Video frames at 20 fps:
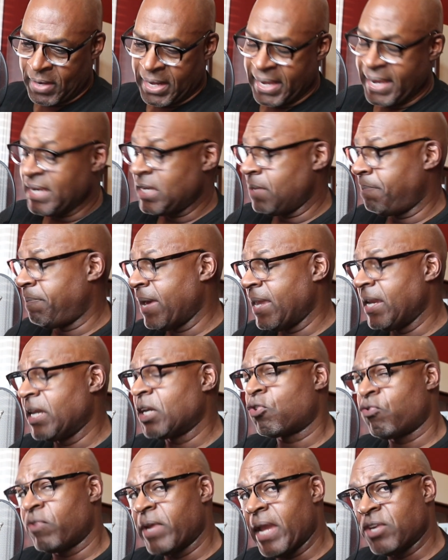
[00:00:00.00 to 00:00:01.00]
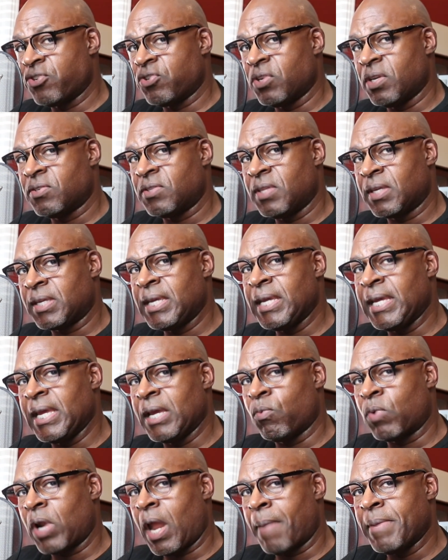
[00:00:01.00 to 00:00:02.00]
Independent creation is the key.
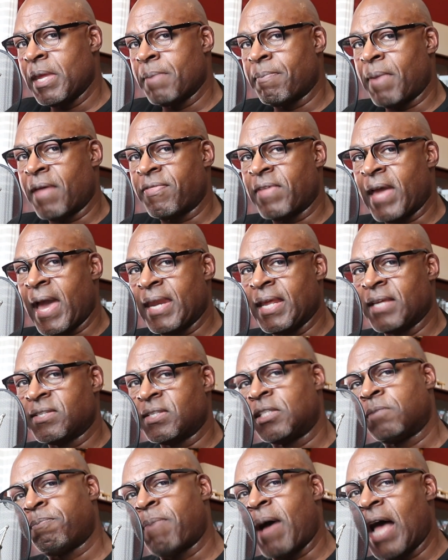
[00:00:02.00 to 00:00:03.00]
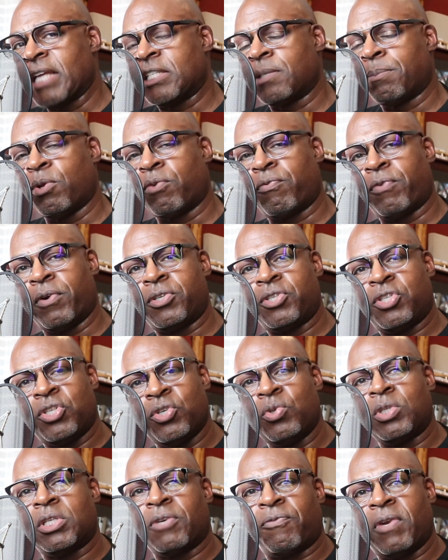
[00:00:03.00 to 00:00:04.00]
And what I mean by that is it's possible for
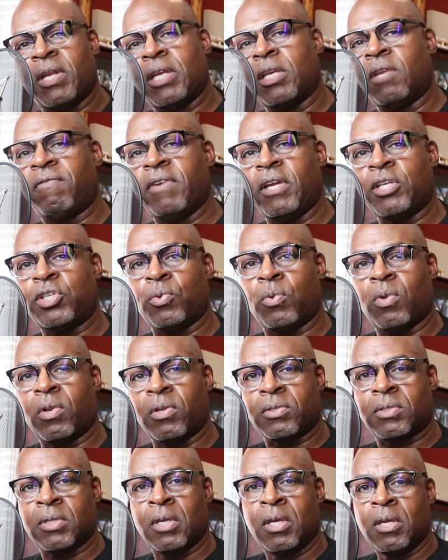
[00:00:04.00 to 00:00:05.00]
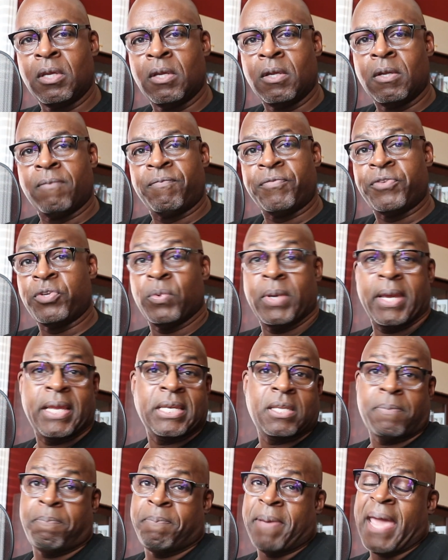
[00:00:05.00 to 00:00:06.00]
two different individuals to
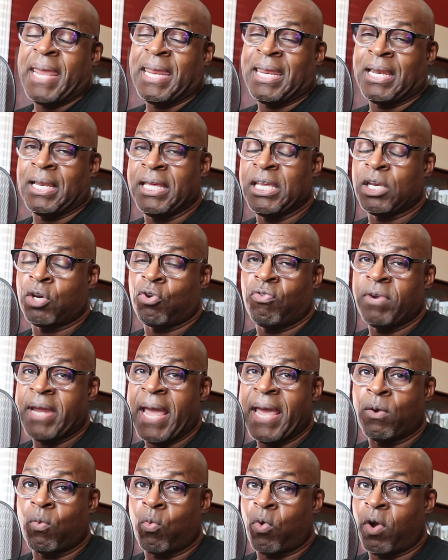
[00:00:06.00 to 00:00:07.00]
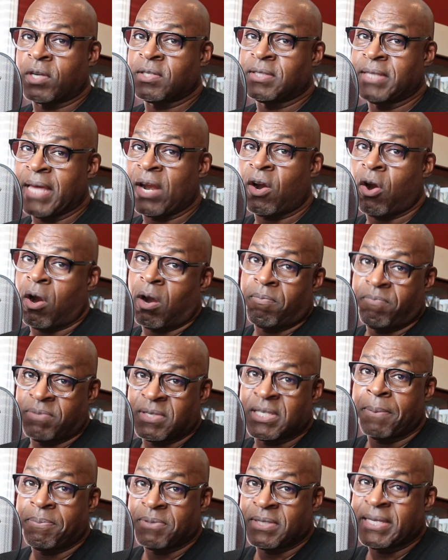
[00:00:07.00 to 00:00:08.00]
independently create works that are
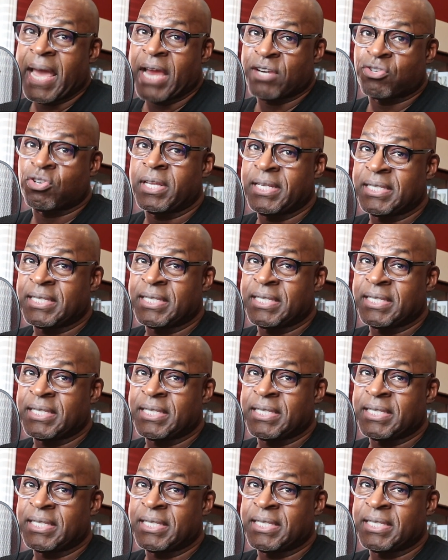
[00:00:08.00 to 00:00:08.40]
substantially